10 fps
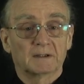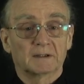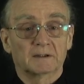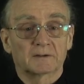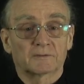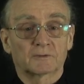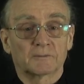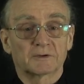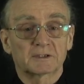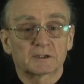is
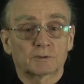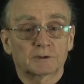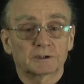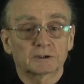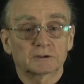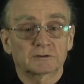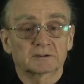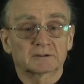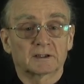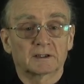from this equation the
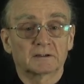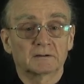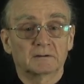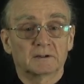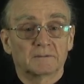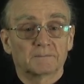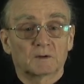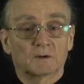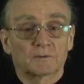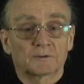sign
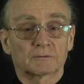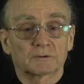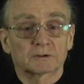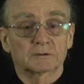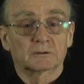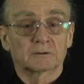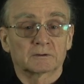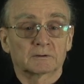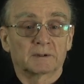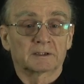of
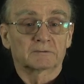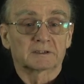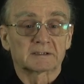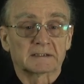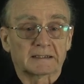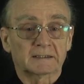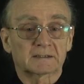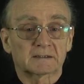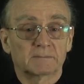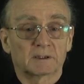the matrix
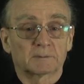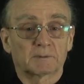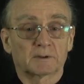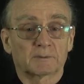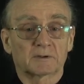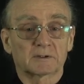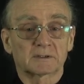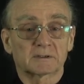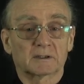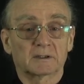X multiplied with the
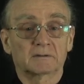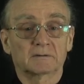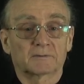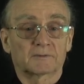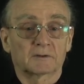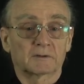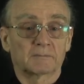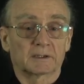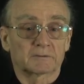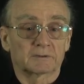sign of the
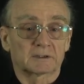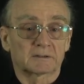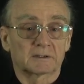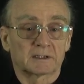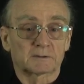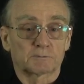matrix X